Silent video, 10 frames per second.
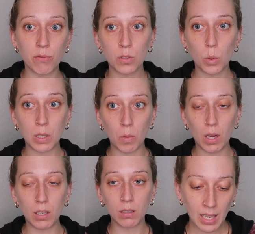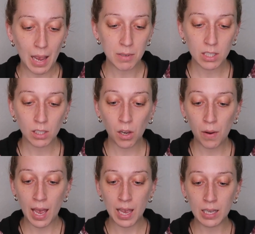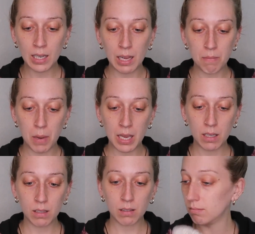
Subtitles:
21. I'm just gonna go ahead and make